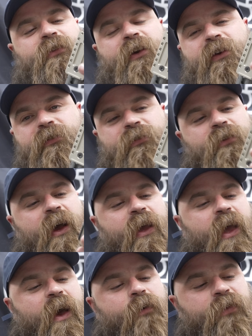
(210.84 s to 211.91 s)
because I
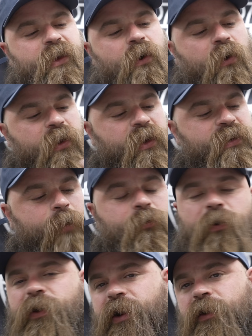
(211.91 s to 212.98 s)
have the ARCA adapter
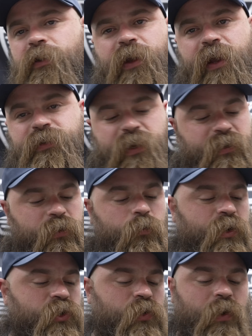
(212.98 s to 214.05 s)
on here in case I do
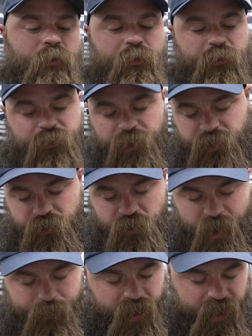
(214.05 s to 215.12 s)
want to shoot off of a fucking
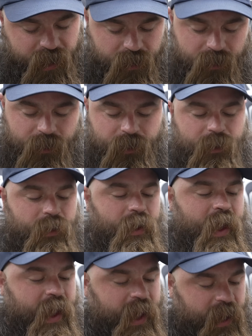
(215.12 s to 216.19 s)
tripod.
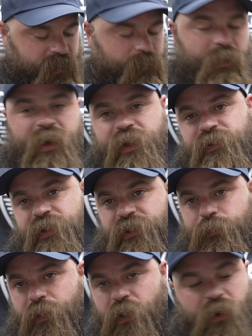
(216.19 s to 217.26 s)
And mine is an
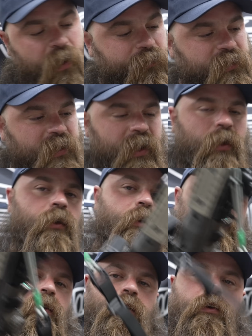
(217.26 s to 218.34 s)
SBR, obviously,
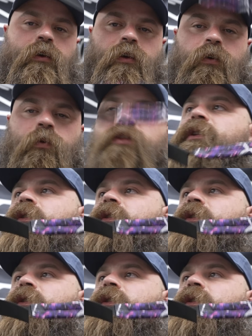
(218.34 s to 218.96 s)
with the